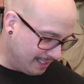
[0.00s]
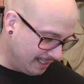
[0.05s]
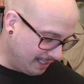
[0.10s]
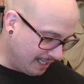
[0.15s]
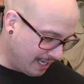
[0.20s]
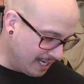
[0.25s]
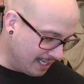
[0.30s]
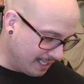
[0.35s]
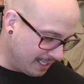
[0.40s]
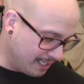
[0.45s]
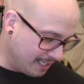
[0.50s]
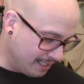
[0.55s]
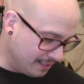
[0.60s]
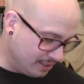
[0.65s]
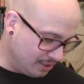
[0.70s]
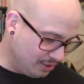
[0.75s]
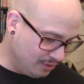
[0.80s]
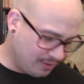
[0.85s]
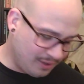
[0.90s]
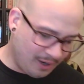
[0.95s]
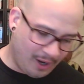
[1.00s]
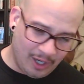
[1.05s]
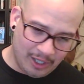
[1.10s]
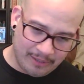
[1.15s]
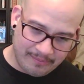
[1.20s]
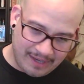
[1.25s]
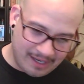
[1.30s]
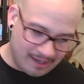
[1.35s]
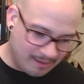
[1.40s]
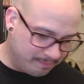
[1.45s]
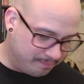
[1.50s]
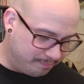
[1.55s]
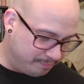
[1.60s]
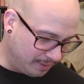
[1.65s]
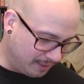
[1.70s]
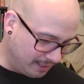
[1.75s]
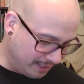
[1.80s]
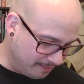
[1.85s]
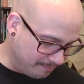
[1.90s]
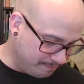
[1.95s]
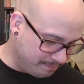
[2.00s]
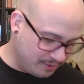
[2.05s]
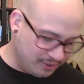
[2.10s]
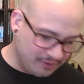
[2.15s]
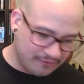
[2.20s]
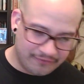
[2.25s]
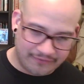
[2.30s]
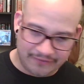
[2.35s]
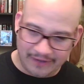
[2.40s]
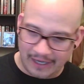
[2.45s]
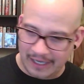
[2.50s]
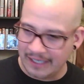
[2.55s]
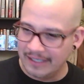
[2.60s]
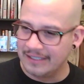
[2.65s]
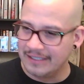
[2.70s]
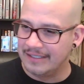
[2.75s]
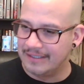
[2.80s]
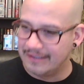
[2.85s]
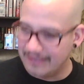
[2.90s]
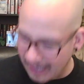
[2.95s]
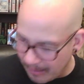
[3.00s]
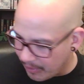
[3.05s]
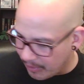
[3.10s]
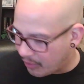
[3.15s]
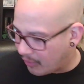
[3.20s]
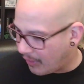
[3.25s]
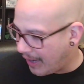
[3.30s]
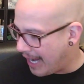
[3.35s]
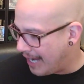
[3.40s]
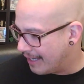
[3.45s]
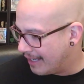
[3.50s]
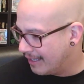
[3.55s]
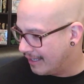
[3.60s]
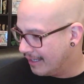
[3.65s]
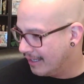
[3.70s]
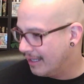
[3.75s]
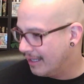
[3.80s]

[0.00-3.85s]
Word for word: line he had. You calling me a blimp, you fucking Democrat?